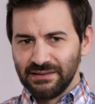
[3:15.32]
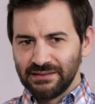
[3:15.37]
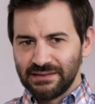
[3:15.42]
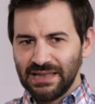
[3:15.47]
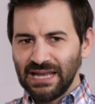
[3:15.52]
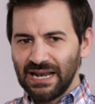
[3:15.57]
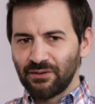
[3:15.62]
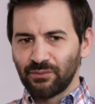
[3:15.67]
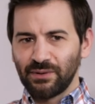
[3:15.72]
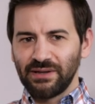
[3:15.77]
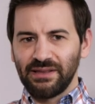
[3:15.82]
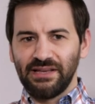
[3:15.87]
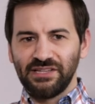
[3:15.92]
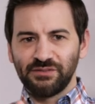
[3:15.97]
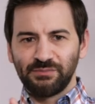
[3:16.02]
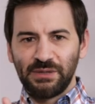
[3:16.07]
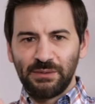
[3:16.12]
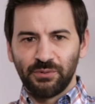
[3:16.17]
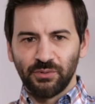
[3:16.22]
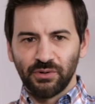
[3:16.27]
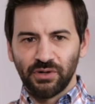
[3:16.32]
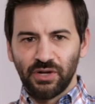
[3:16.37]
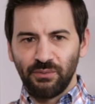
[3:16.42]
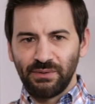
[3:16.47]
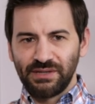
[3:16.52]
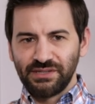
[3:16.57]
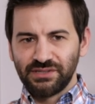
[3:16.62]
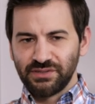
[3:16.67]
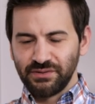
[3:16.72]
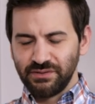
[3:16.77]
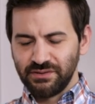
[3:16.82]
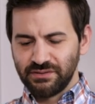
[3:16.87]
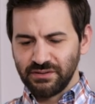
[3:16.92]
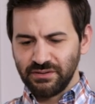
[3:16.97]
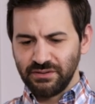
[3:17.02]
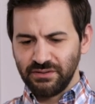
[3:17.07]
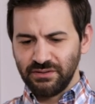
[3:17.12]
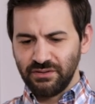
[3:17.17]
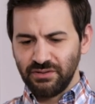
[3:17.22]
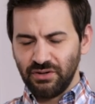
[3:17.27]
Then I realized people were going to
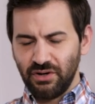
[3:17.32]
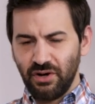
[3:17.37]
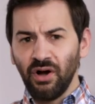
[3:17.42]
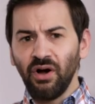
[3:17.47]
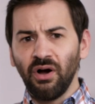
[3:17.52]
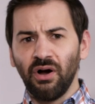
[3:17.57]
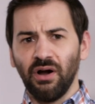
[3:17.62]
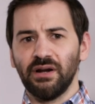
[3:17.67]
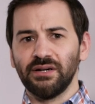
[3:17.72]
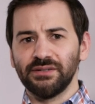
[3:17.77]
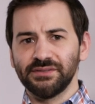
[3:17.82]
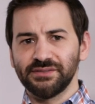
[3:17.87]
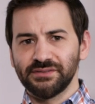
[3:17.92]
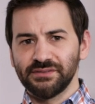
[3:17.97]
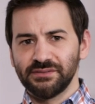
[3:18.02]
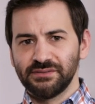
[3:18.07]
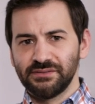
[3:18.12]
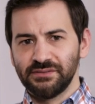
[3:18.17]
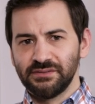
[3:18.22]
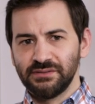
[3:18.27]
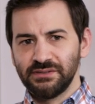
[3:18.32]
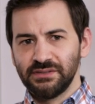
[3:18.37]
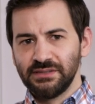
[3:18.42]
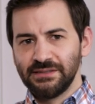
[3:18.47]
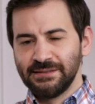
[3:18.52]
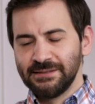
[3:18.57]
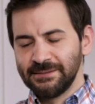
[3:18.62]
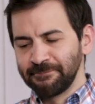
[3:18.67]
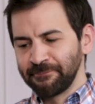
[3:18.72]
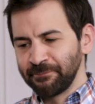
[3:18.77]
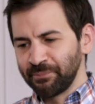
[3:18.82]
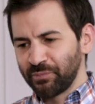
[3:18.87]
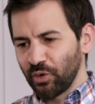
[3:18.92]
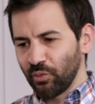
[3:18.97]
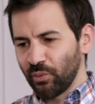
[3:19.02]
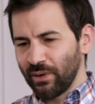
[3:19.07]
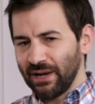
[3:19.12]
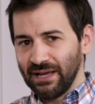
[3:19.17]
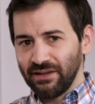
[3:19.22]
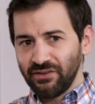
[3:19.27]
the R's.
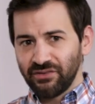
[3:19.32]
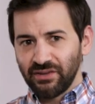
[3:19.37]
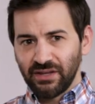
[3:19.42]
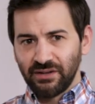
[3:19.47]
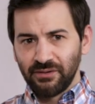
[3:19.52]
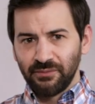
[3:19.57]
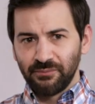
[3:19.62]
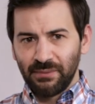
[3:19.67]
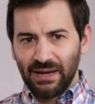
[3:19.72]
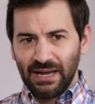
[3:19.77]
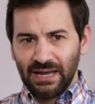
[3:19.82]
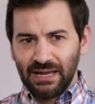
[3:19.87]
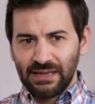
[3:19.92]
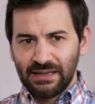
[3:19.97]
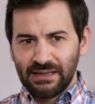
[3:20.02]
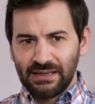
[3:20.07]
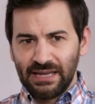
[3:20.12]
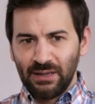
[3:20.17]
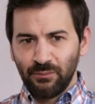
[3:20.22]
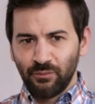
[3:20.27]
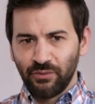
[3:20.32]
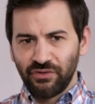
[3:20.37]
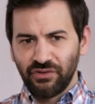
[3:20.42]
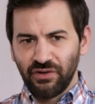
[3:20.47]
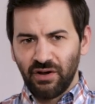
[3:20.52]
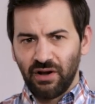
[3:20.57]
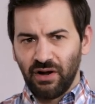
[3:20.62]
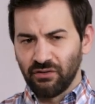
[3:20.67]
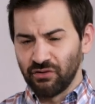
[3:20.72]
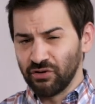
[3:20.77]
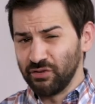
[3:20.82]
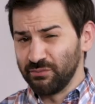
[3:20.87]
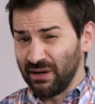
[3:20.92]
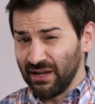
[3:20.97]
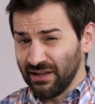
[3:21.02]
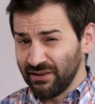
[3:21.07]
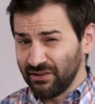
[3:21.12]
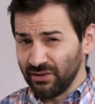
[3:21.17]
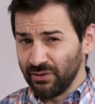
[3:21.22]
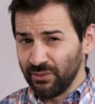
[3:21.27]
When I said my name was
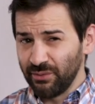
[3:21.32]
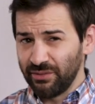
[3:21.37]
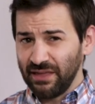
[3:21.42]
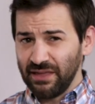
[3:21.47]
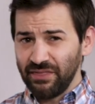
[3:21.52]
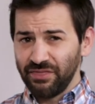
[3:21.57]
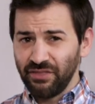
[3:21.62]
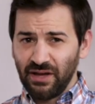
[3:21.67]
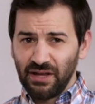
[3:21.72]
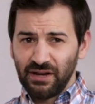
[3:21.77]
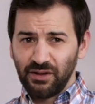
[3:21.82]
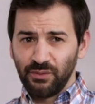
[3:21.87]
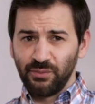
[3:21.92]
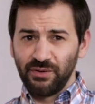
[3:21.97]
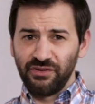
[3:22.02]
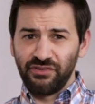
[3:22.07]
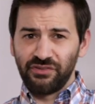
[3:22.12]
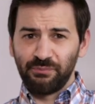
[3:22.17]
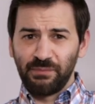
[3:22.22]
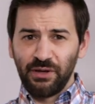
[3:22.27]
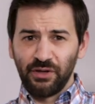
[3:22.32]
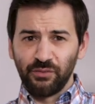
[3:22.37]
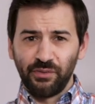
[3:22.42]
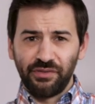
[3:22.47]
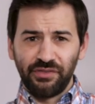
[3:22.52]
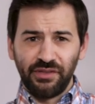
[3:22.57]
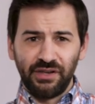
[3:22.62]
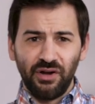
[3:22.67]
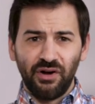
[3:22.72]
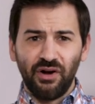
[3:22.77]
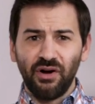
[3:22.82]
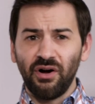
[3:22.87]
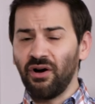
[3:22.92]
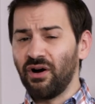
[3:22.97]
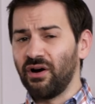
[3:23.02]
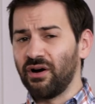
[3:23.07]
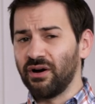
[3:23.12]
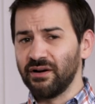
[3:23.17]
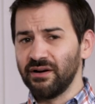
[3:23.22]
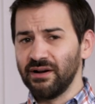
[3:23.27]
Aromando, they thought it was spelled with an
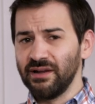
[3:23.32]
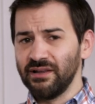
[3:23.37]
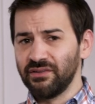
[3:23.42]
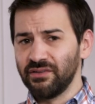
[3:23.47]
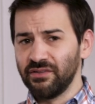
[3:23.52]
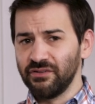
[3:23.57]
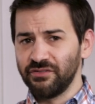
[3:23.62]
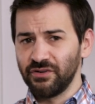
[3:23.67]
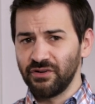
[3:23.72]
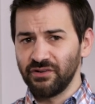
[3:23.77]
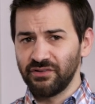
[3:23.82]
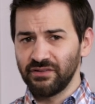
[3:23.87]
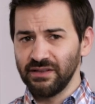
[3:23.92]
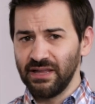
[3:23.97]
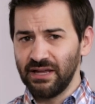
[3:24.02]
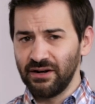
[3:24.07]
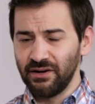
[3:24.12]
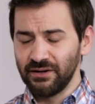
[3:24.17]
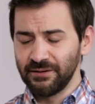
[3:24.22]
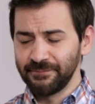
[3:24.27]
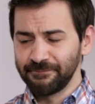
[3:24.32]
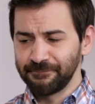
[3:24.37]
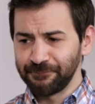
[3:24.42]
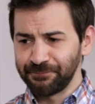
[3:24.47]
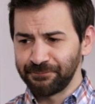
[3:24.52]
R as the first letter.